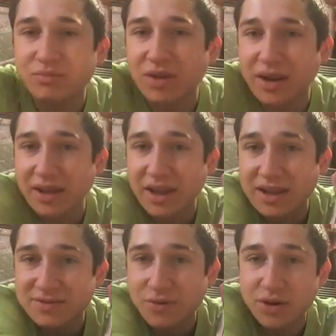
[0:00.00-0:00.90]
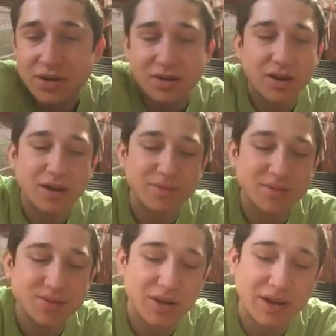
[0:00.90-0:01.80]
kind of case for it.
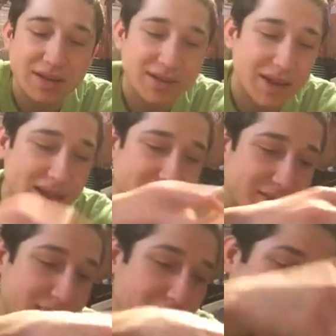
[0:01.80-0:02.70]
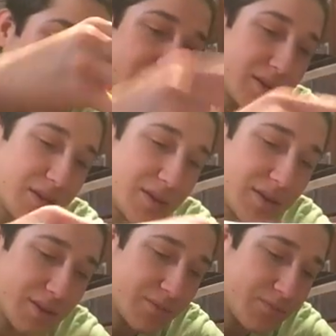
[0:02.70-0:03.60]
So I got that.
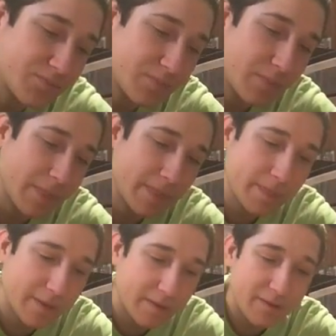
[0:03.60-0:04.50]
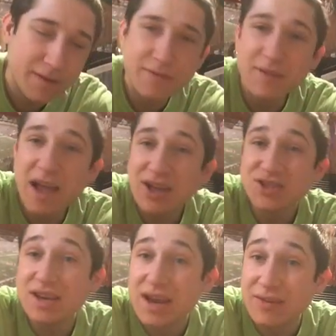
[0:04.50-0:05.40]
I've
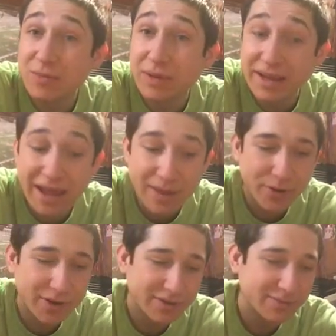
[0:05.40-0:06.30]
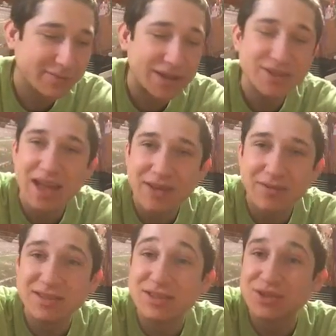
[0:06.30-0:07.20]
actually never played a game on it. I just have
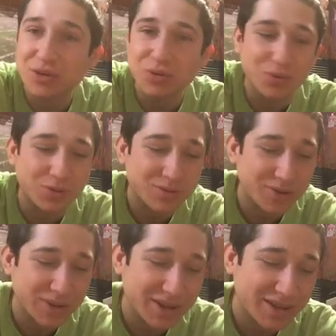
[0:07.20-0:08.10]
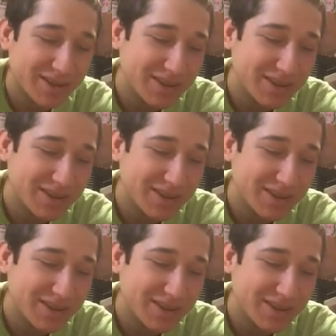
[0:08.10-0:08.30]
it because it's so cool looking.